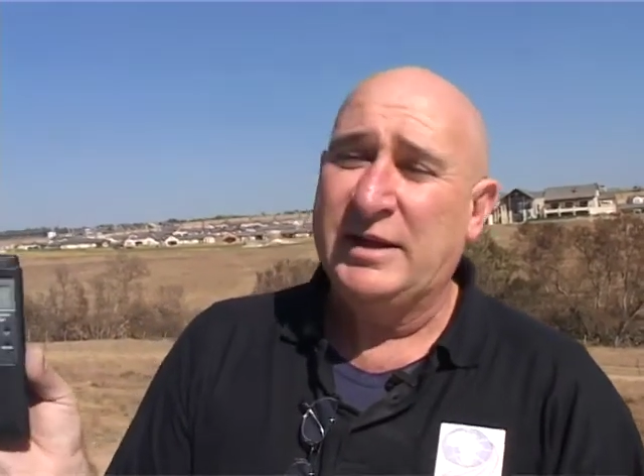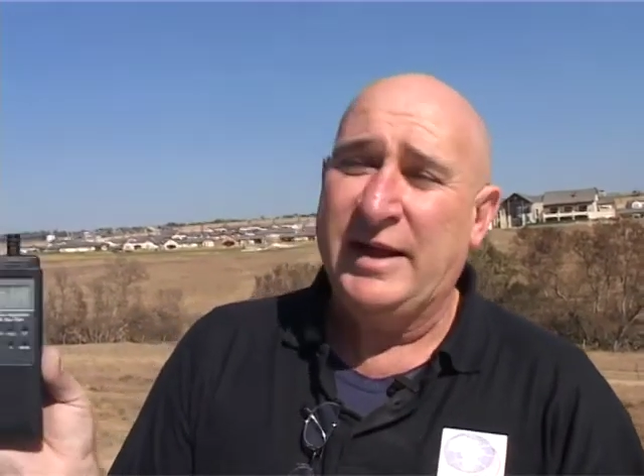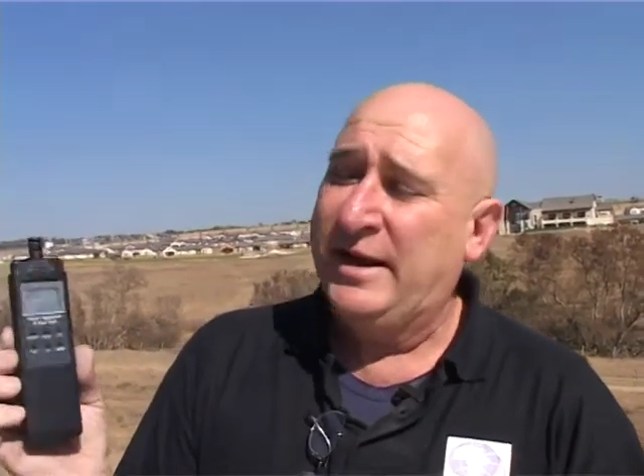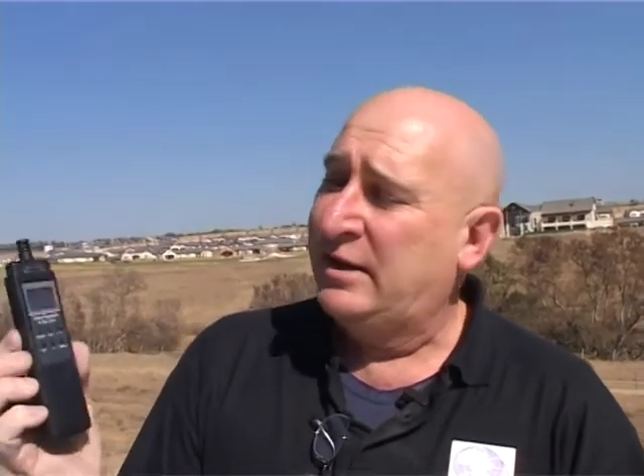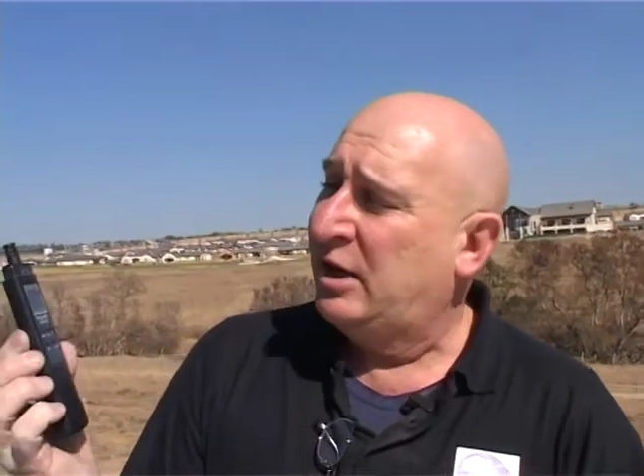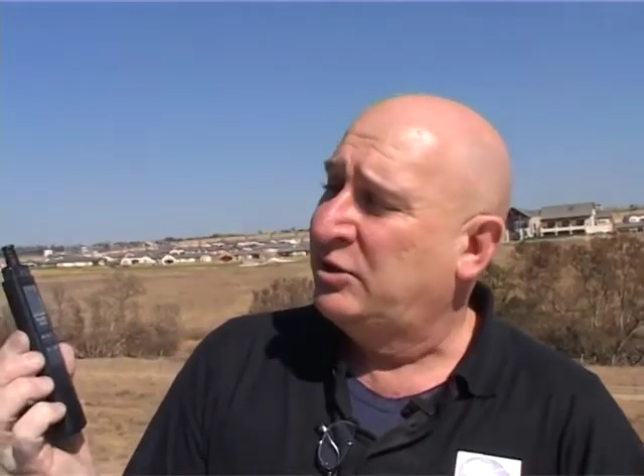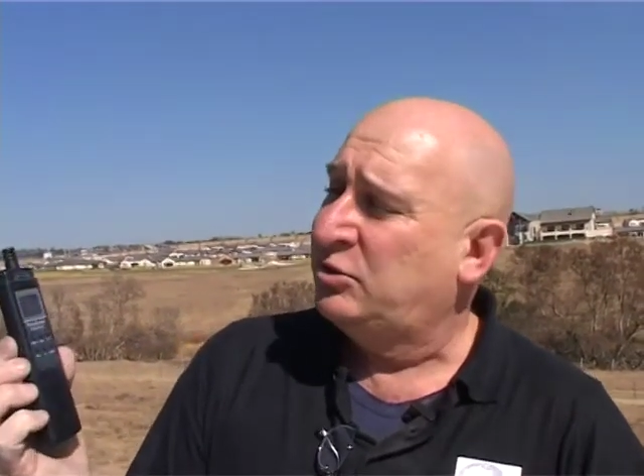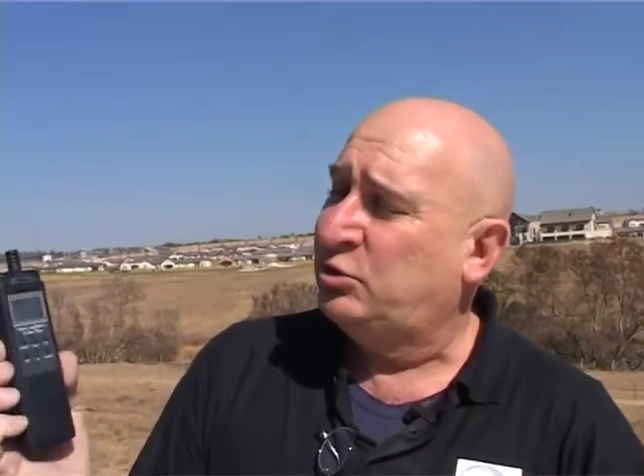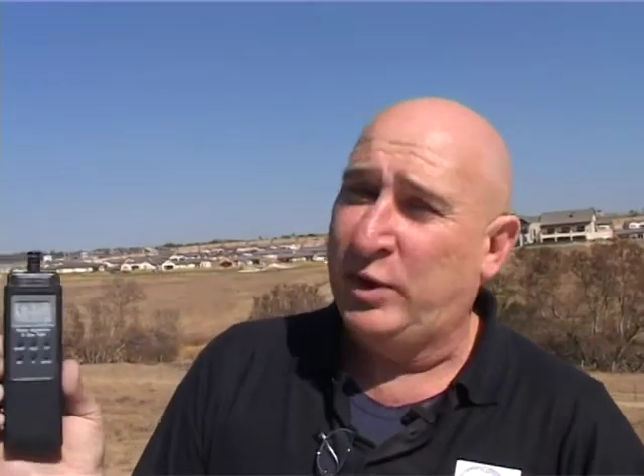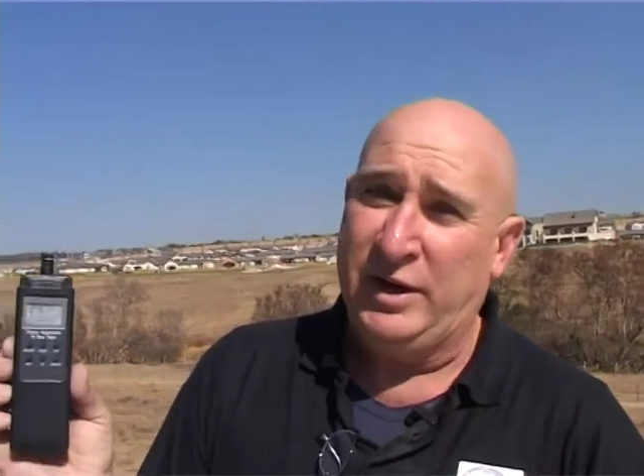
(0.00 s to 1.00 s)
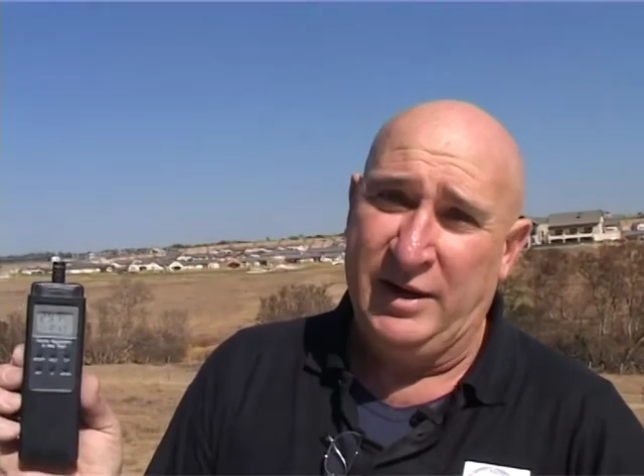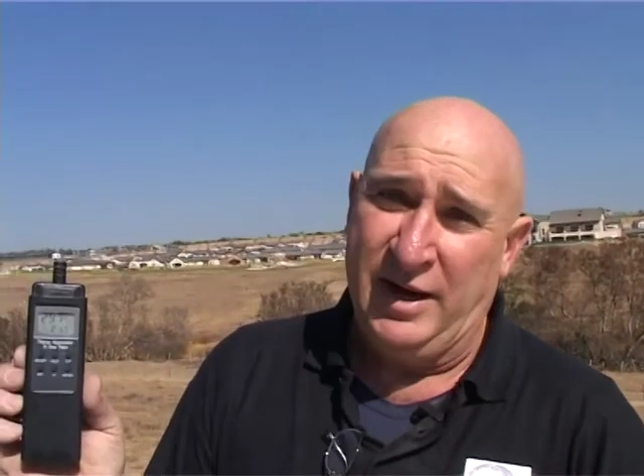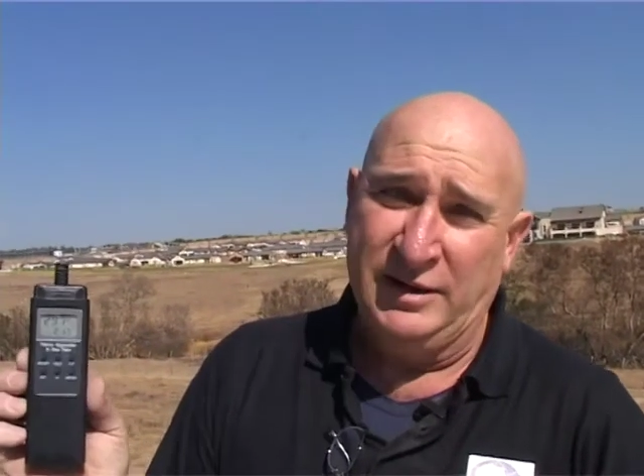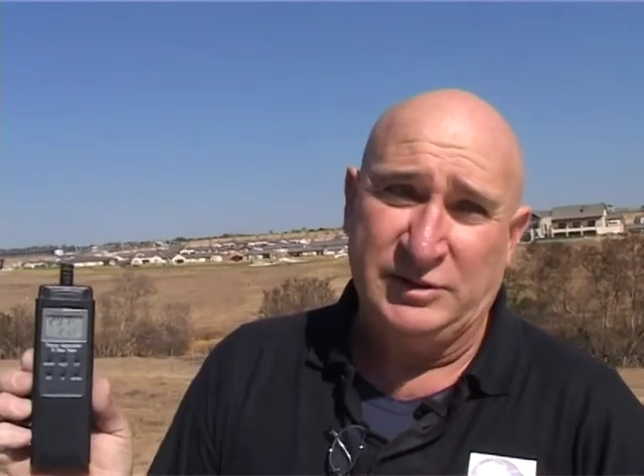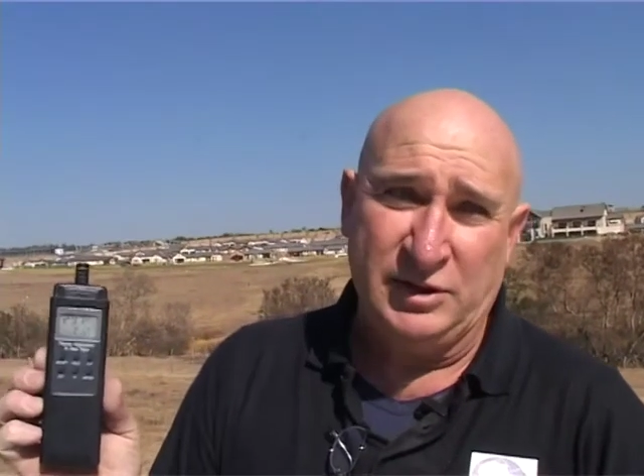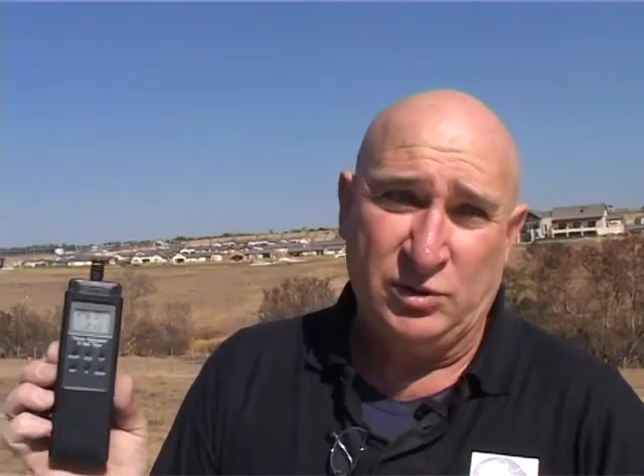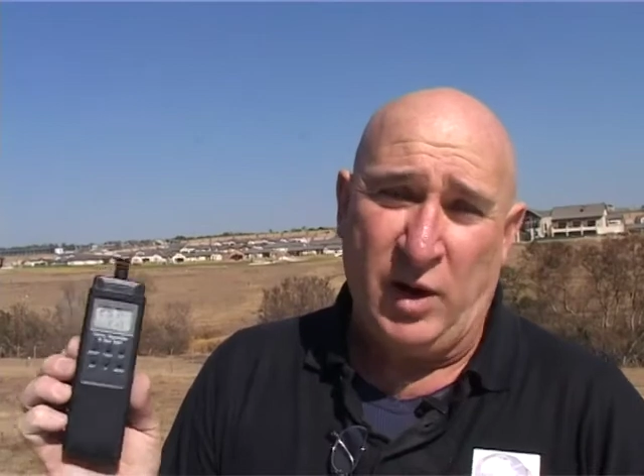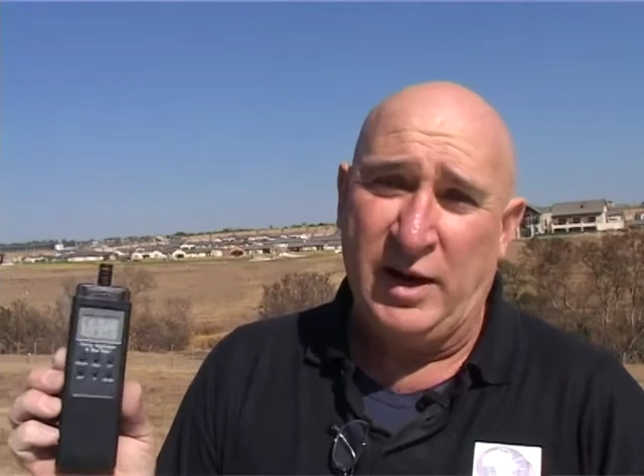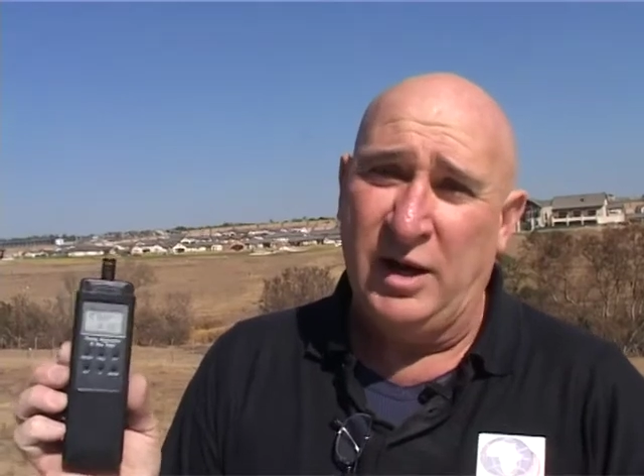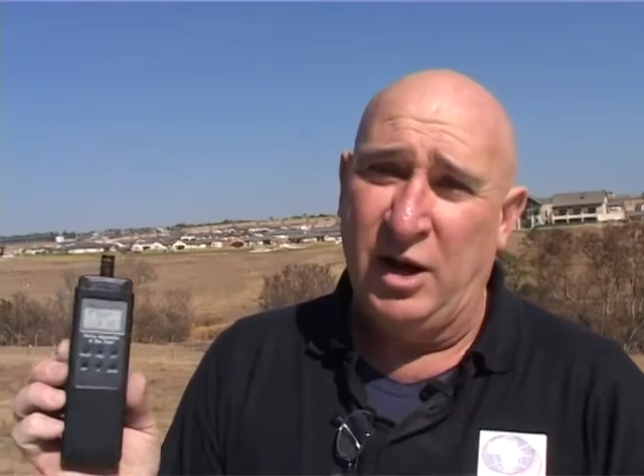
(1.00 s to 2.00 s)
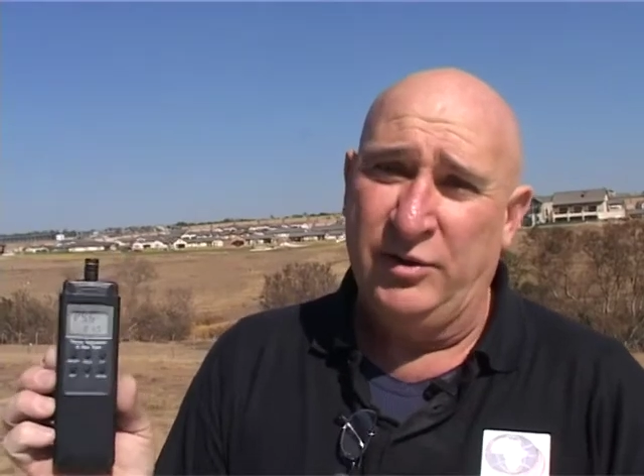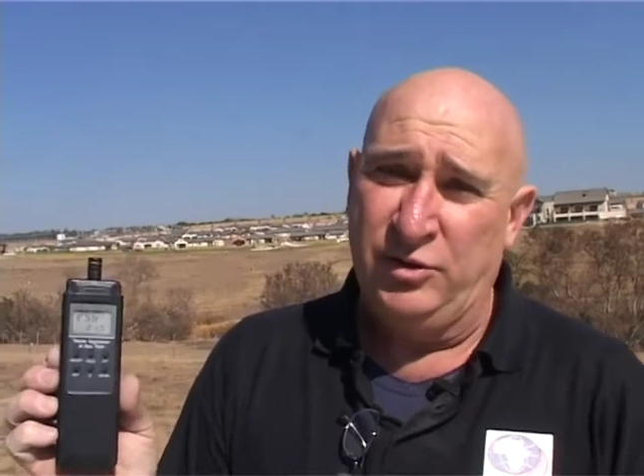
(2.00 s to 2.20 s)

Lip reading: Yeah, it goes to 29, so it's quite low,